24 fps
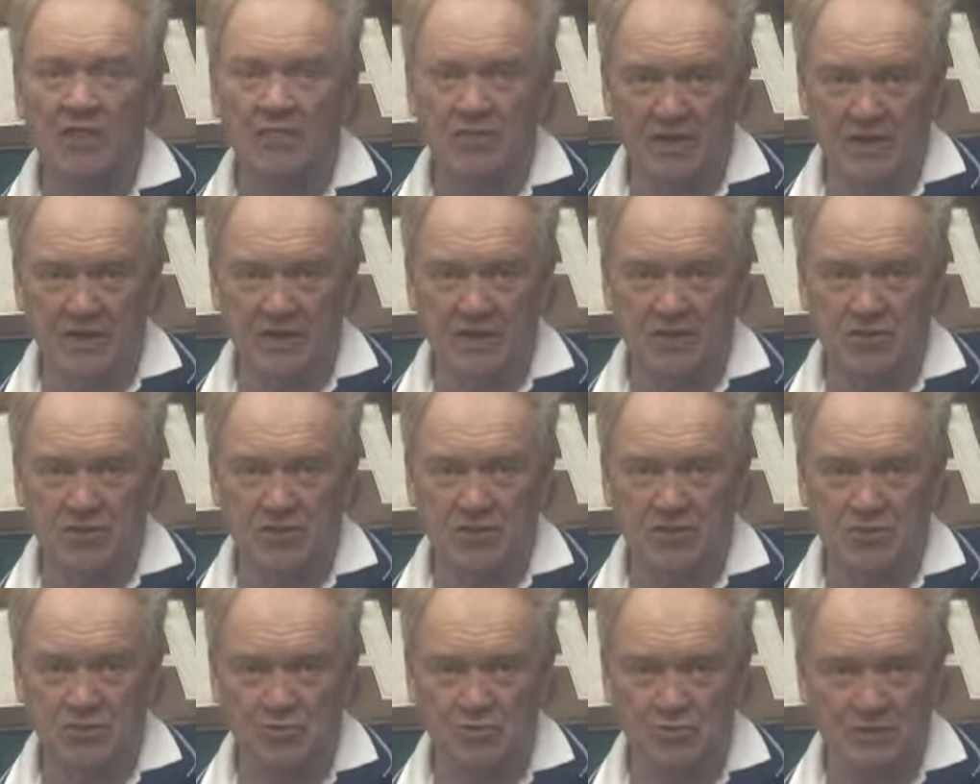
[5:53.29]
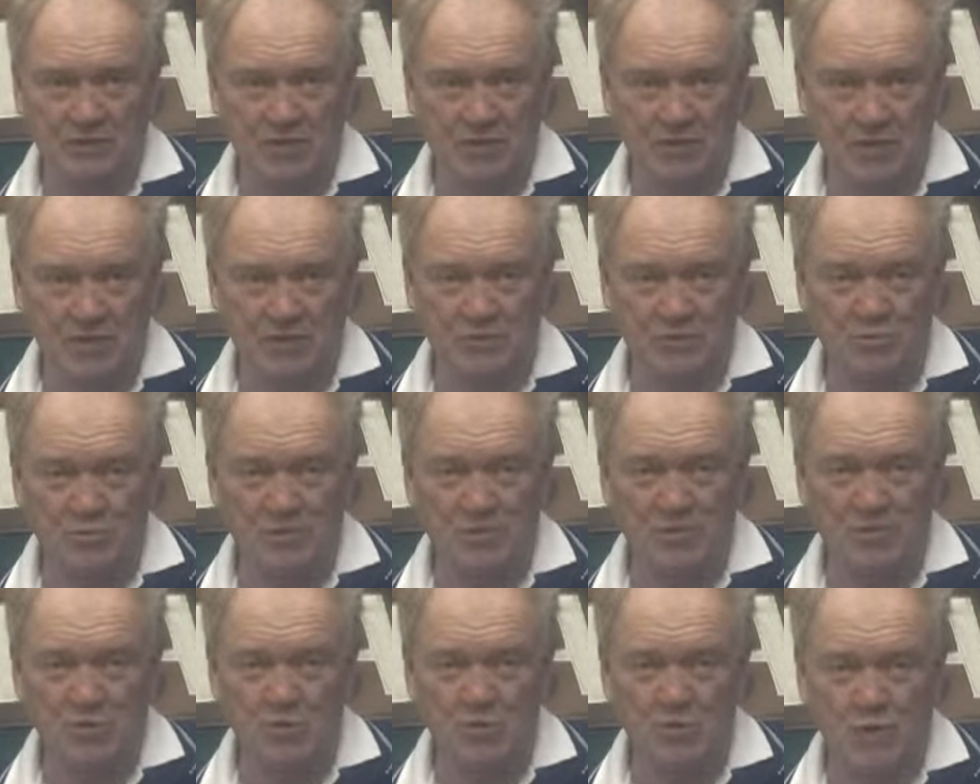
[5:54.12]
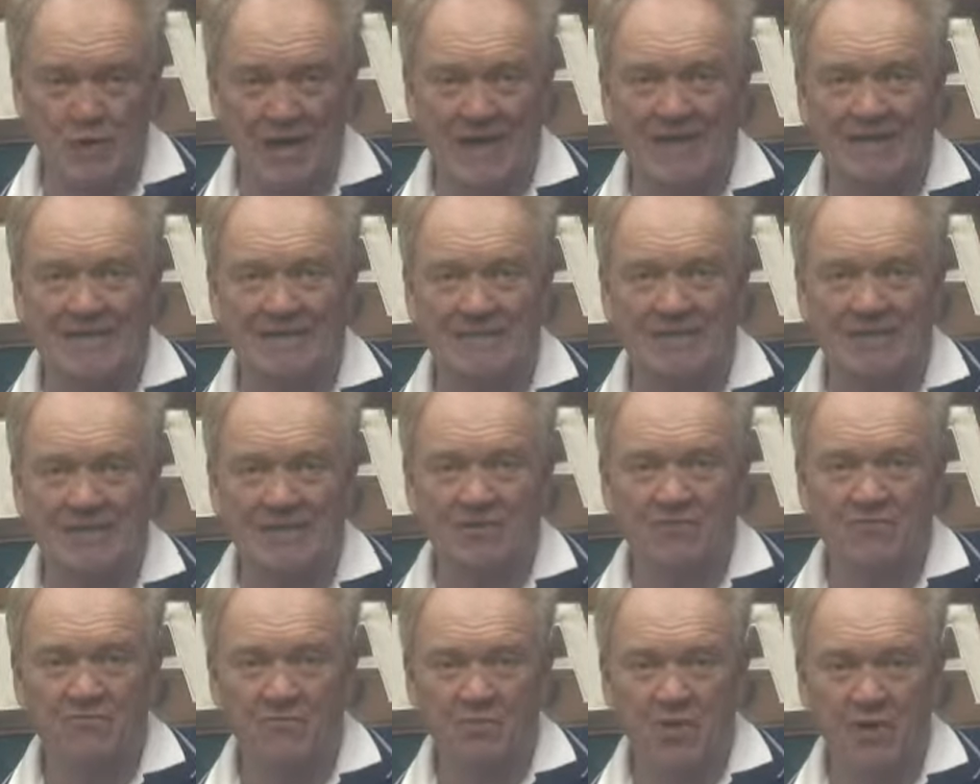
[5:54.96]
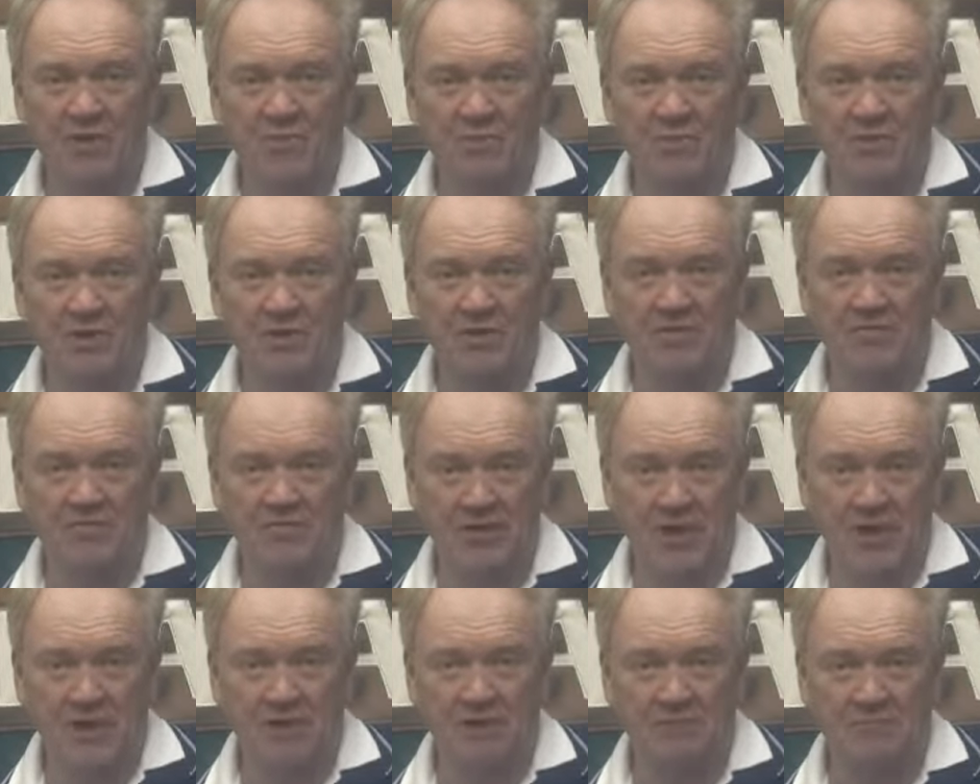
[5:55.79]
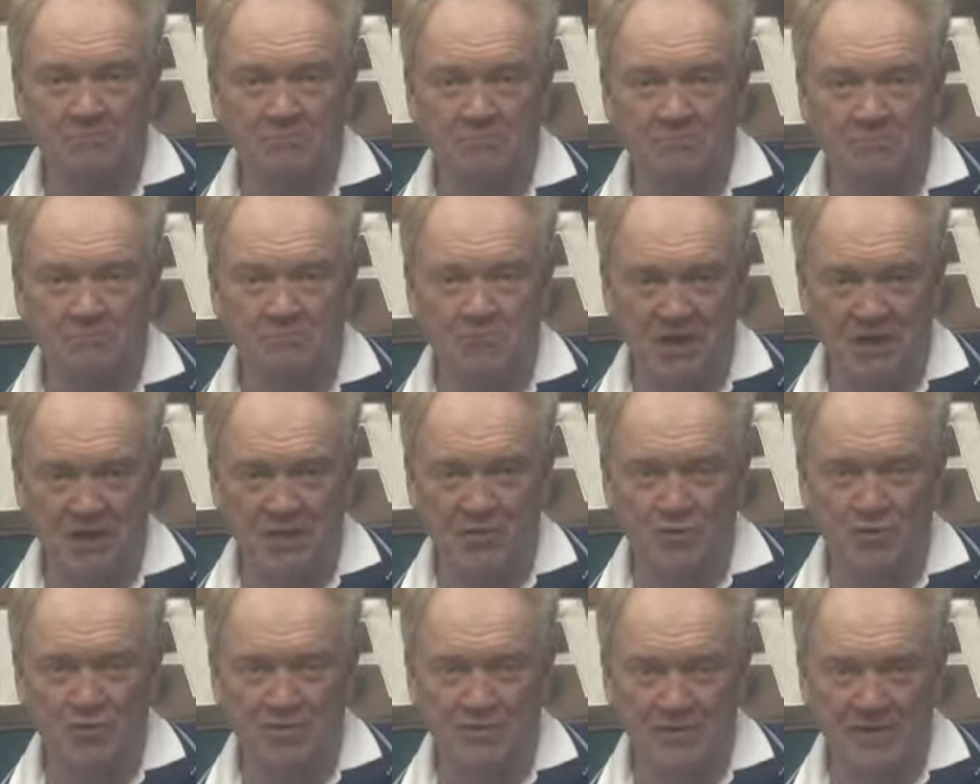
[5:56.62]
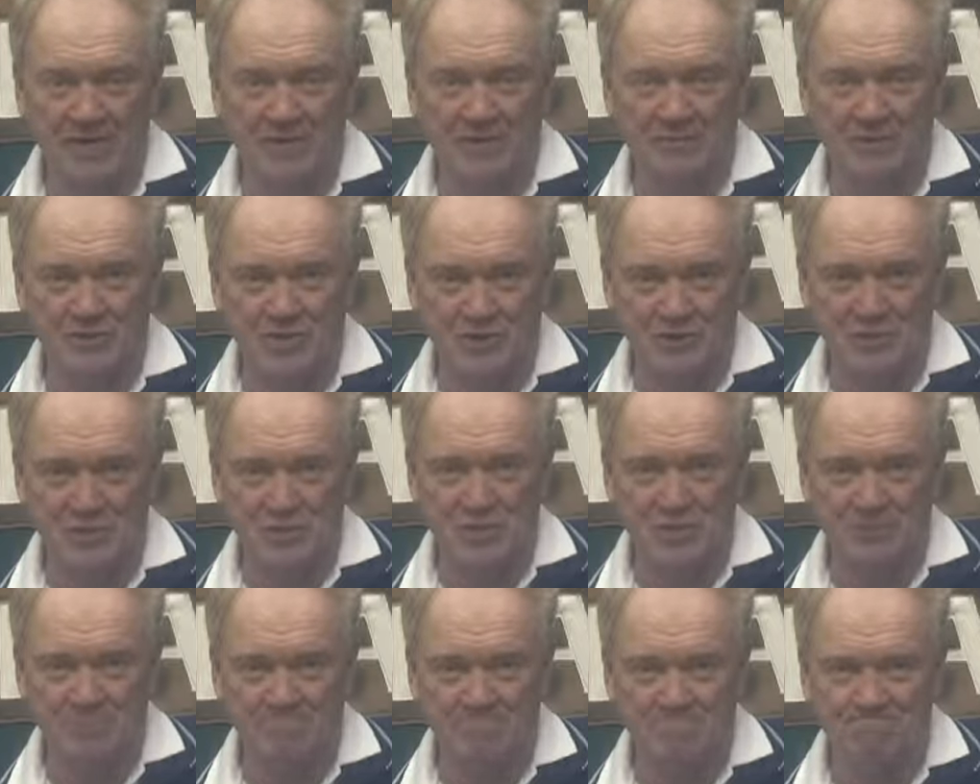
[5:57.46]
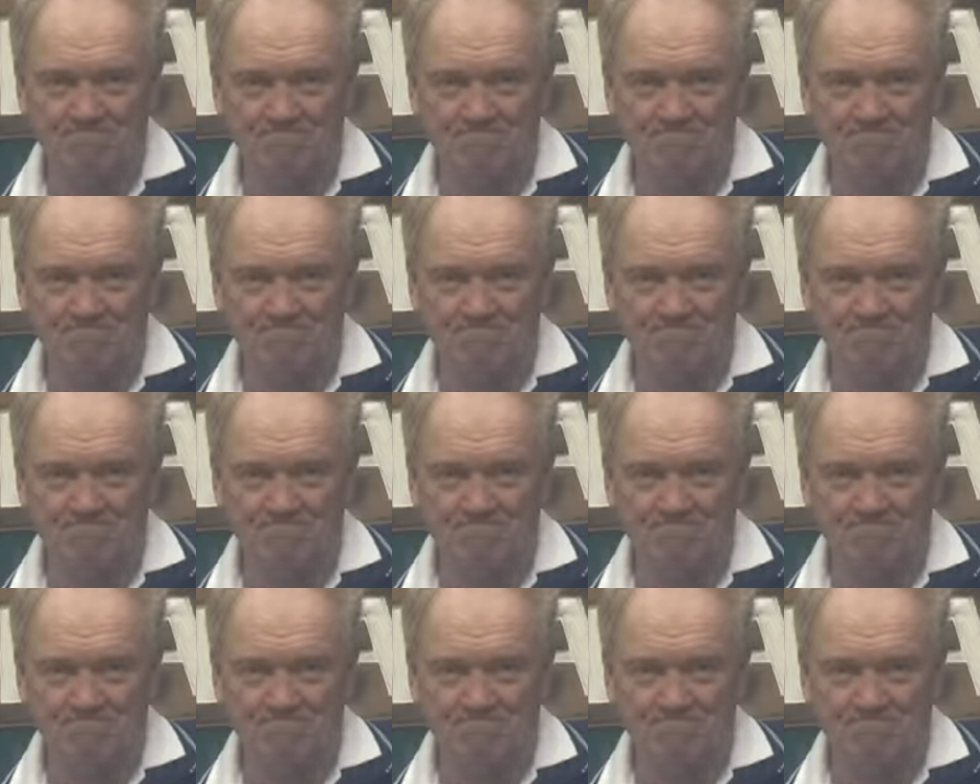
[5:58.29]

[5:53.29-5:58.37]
thanks to a generous grant from the La Follette Medical Foundation.